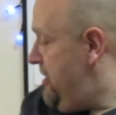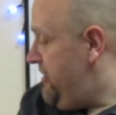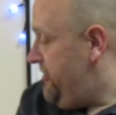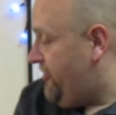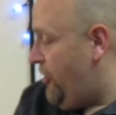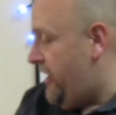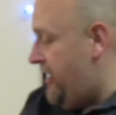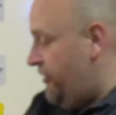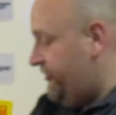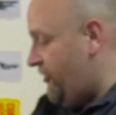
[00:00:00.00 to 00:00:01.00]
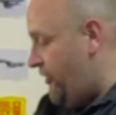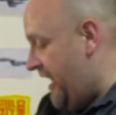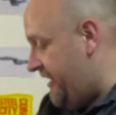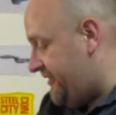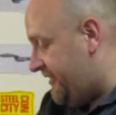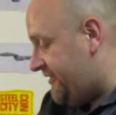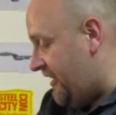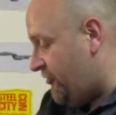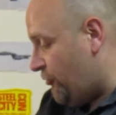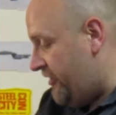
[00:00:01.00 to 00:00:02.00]
So he also has
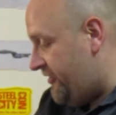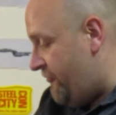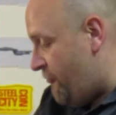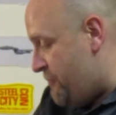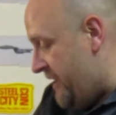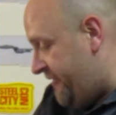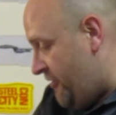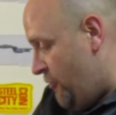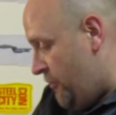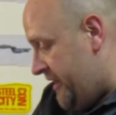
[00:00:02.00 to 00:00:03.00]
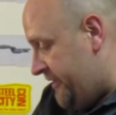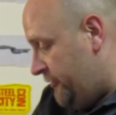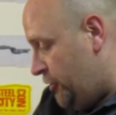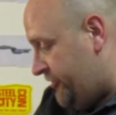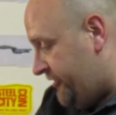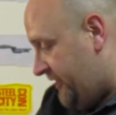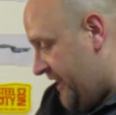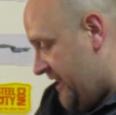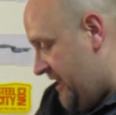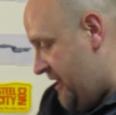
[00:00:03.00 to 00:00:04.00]
accessories, and from based on what it looks
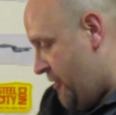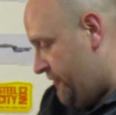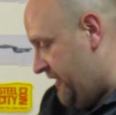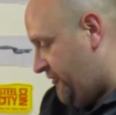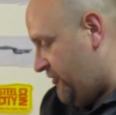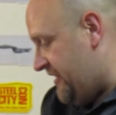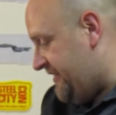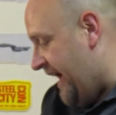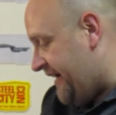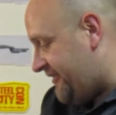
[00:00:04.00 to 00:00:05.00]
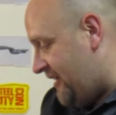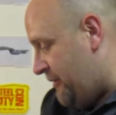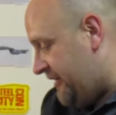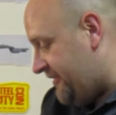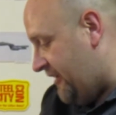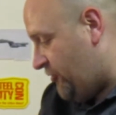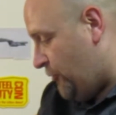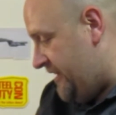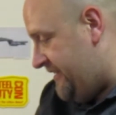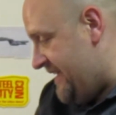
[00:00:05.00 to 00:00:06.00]
like here, these are the exact same
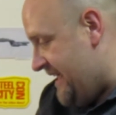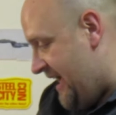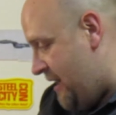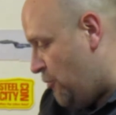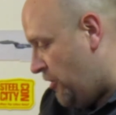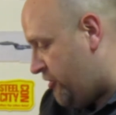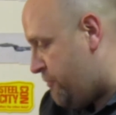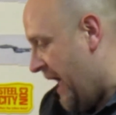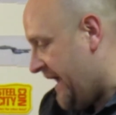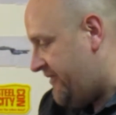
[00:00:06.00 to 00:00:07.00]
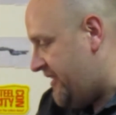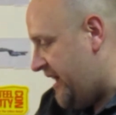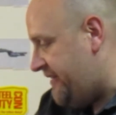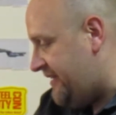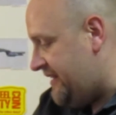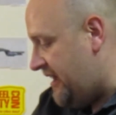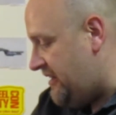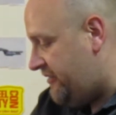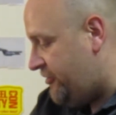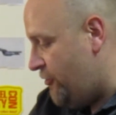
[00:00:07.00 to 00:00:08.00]
accessories he came with back in the
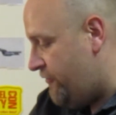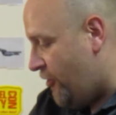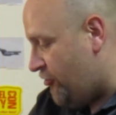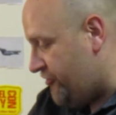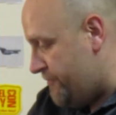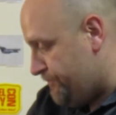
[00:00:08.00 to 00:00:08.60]
1992 version.